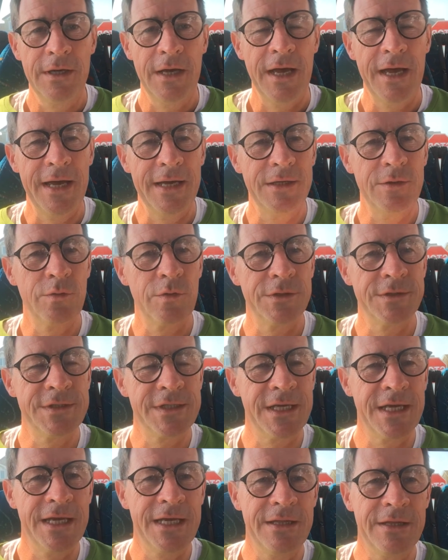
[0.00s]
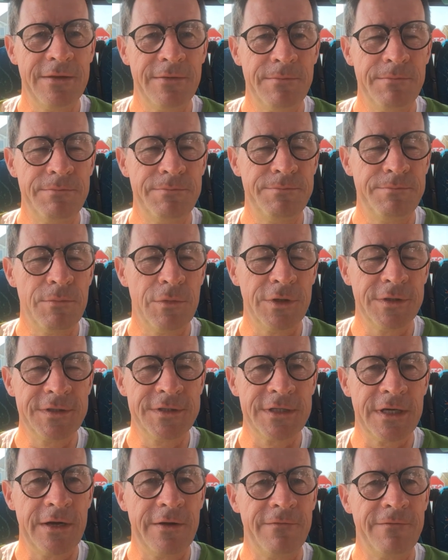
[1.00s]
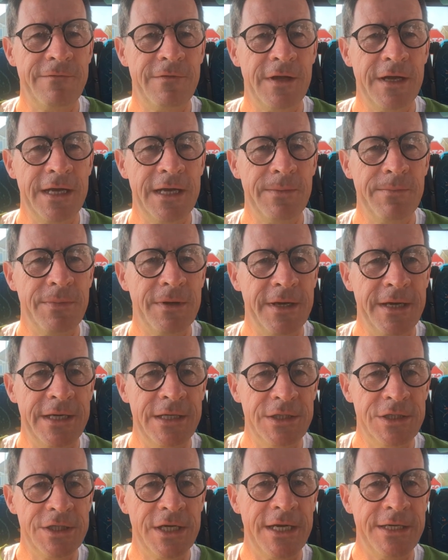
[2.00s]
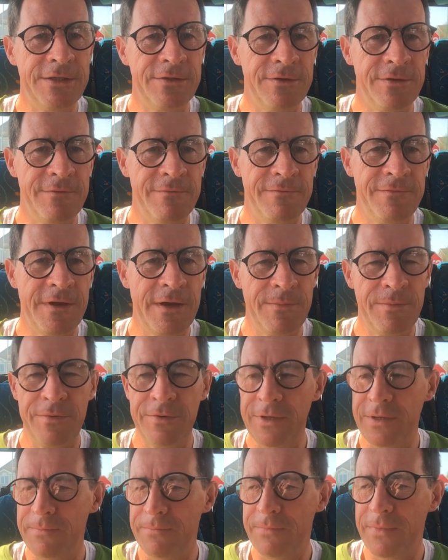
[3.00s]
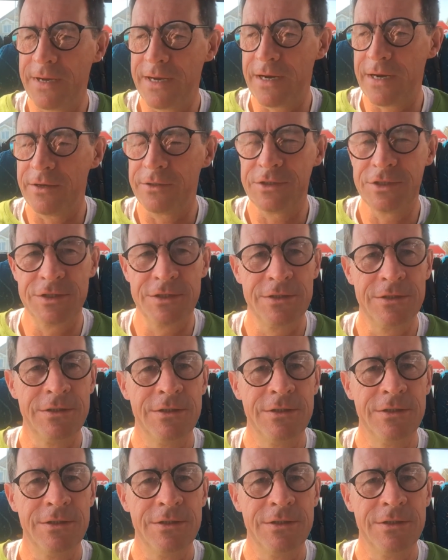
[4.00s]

And once again, the months are flying by: January, February, March.